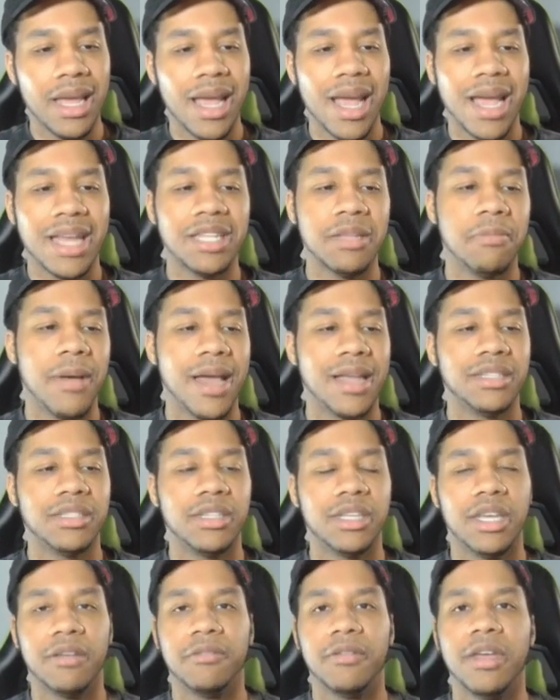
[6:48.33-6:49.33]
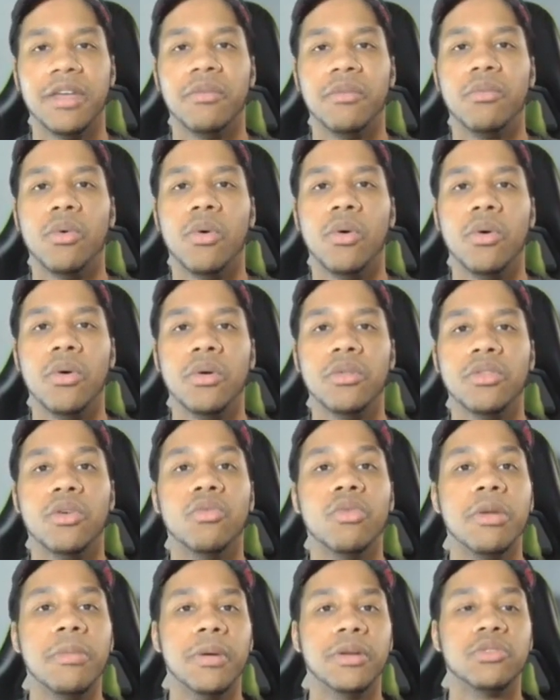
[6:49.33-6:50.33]
It depends if the
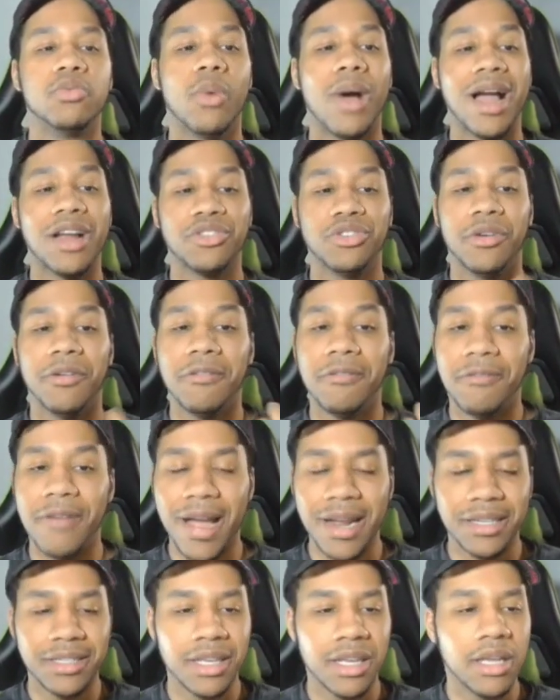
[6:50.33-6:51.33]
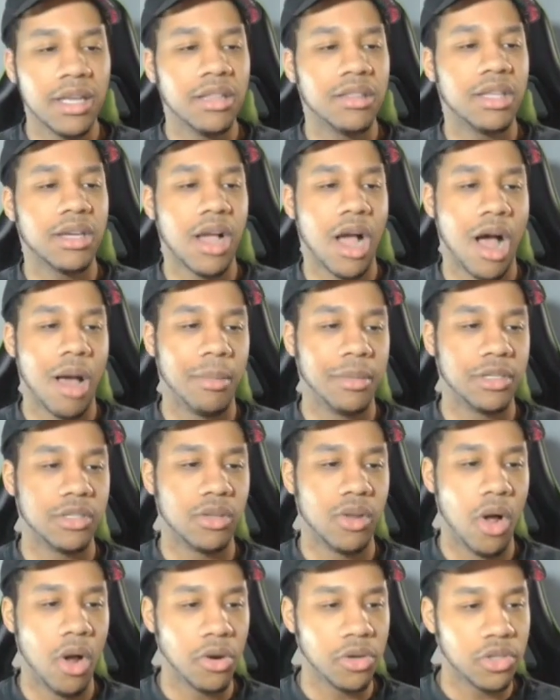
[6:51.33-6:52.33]
reprints will actually affect the commons
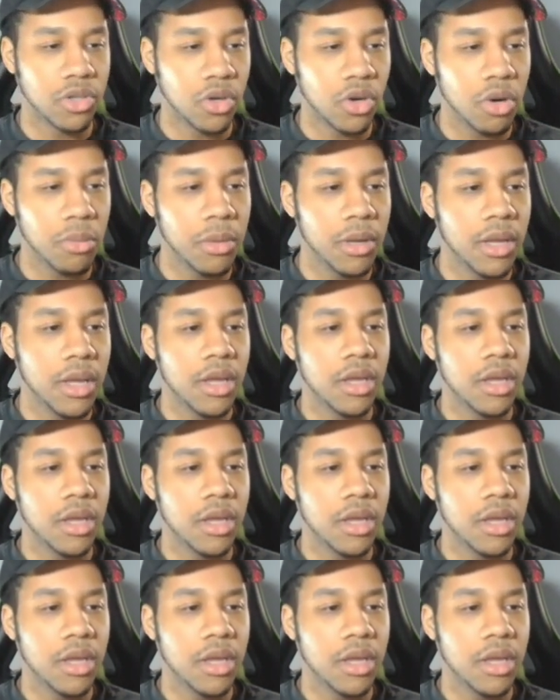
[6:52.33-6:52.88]
long term,